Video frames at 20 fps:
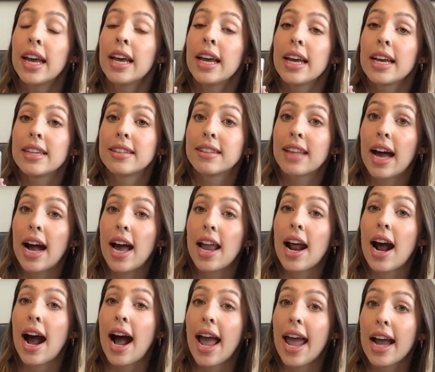is that
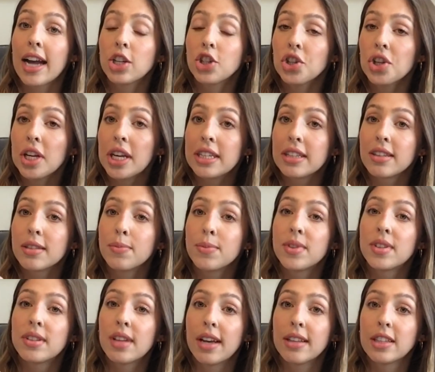I actually get some
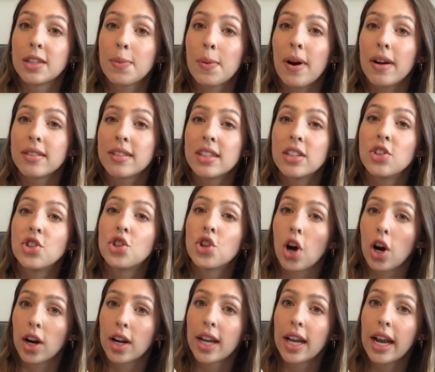sunspots and
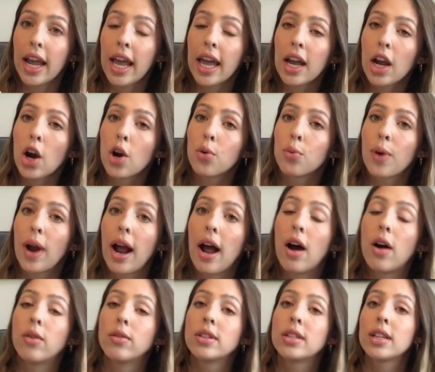darkening
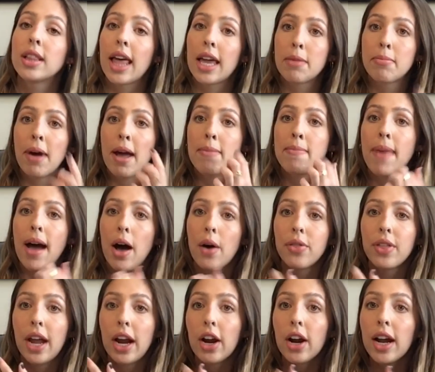around like my mouth
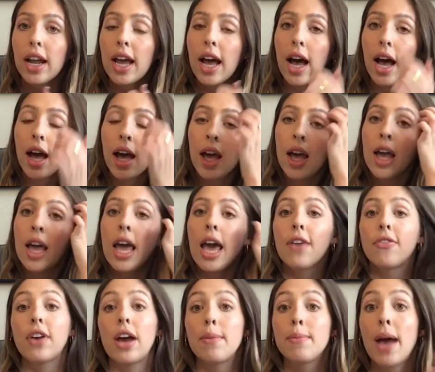area if
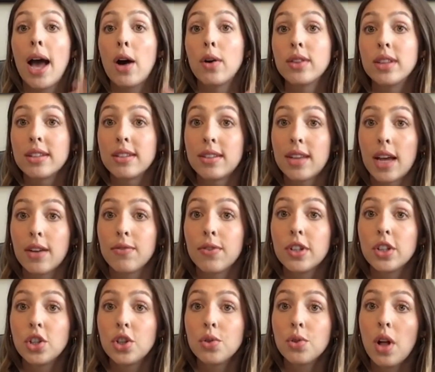I'm out in the sun for
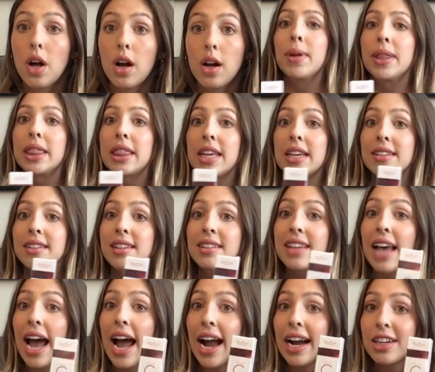too long. This has
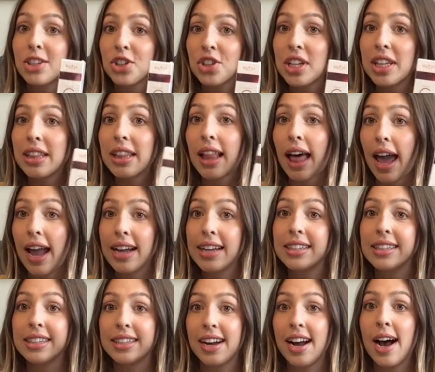actually lightened
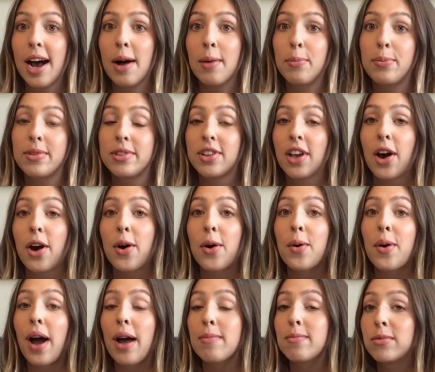it up.
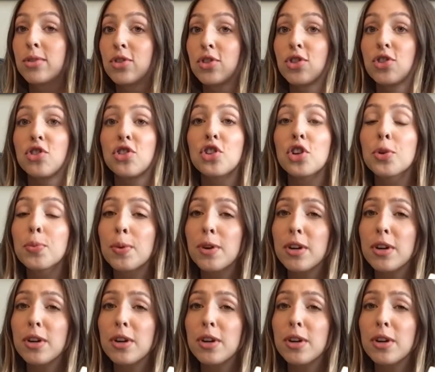So I'm super,